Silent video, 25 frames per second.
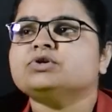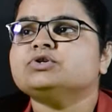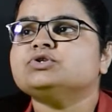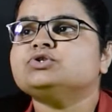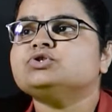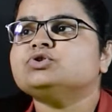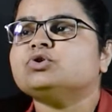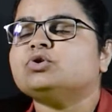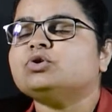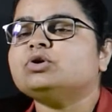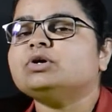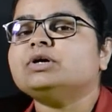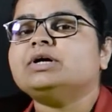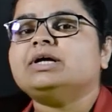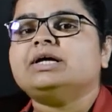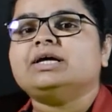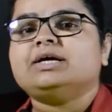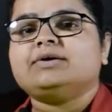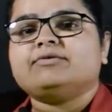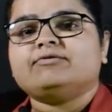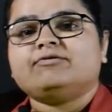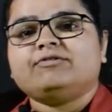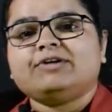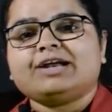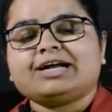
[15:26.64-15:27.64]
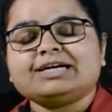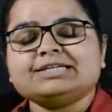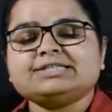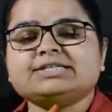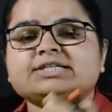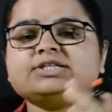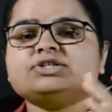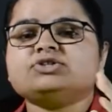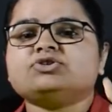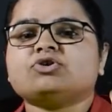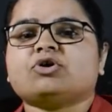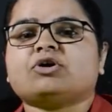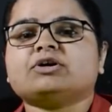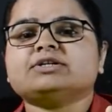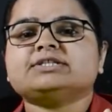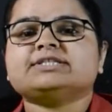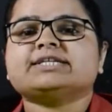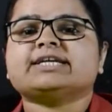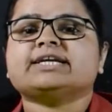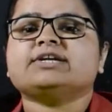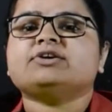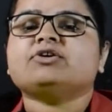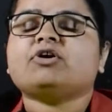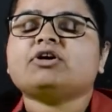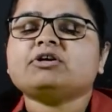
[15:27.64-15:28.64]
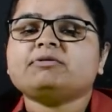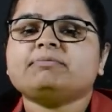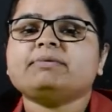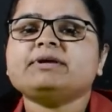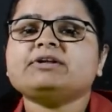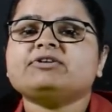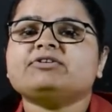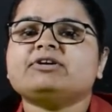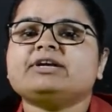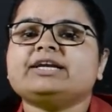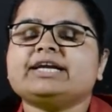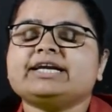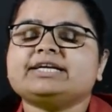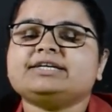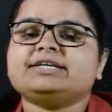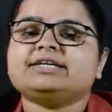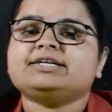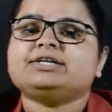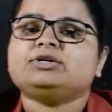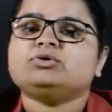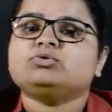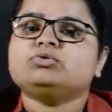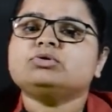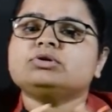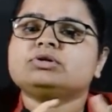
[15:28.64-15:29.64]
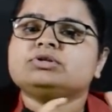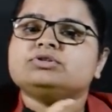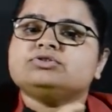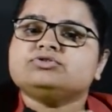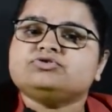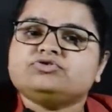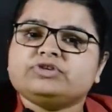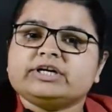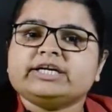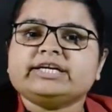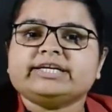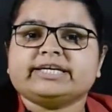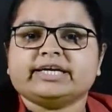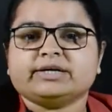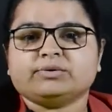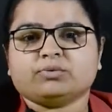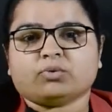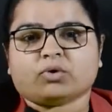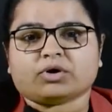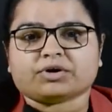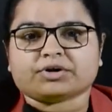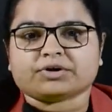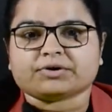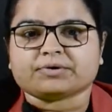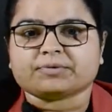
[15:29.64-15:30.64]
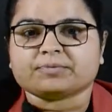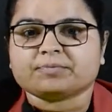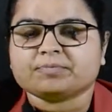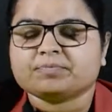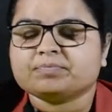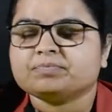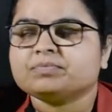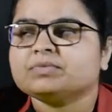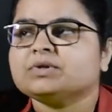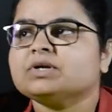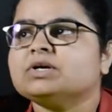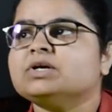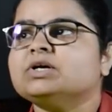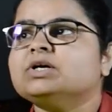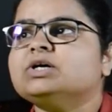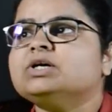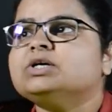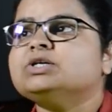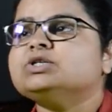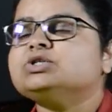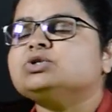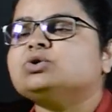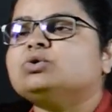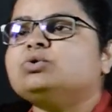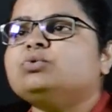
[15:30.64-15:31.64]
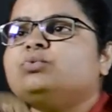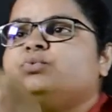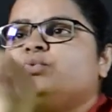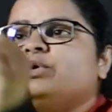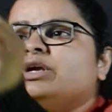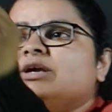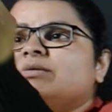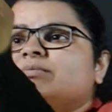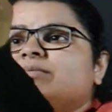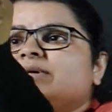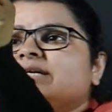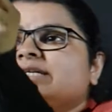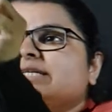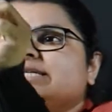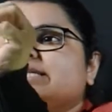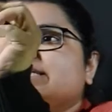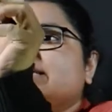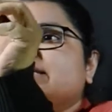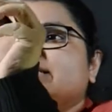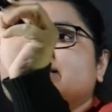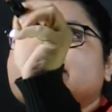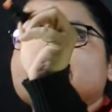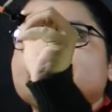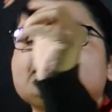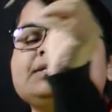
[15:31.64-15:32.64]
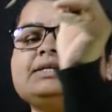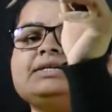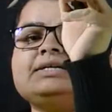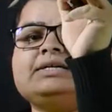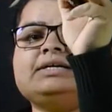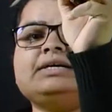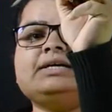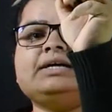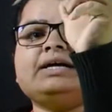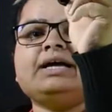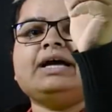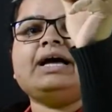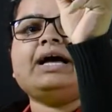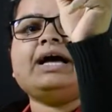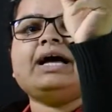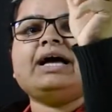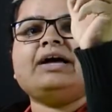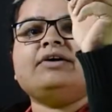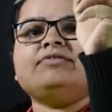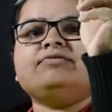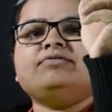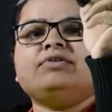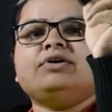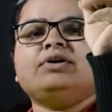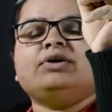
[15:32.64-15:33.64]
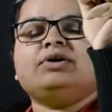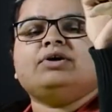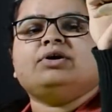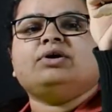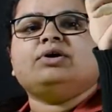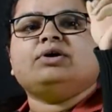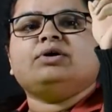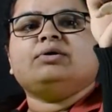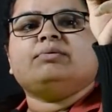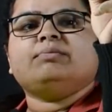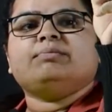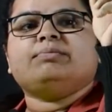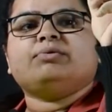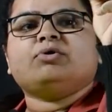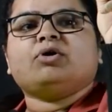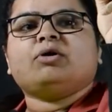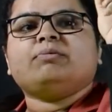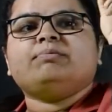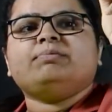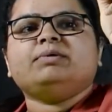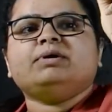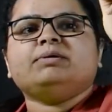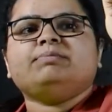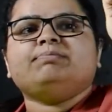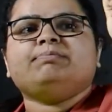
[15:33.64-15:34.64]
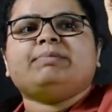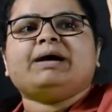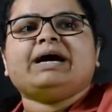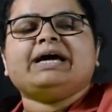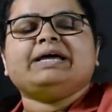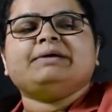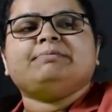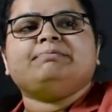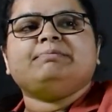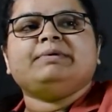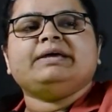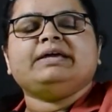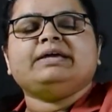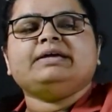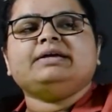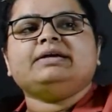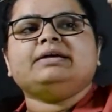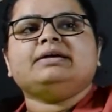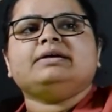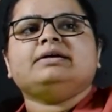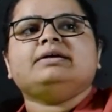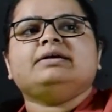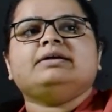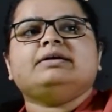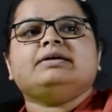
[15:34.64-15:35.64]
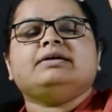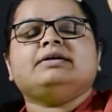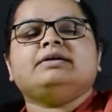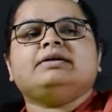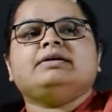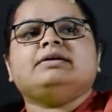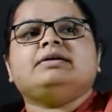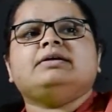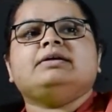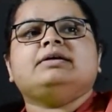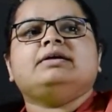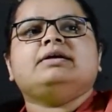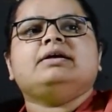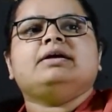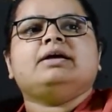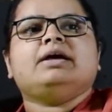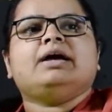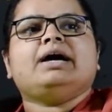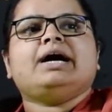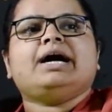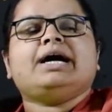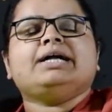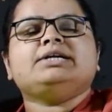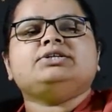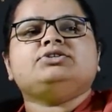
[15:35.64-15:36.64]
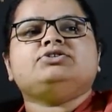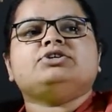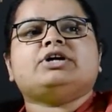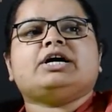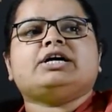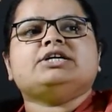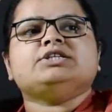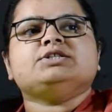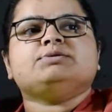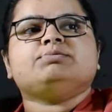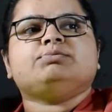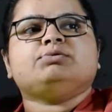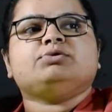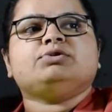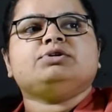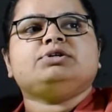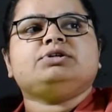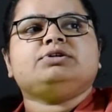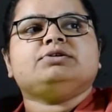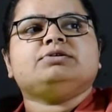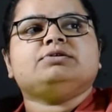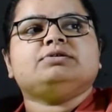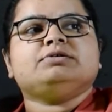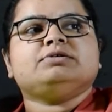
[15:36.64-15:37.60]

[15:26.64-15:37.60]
So, floods and droughts cannot be related to drinking water. So, we must have proper piping and transport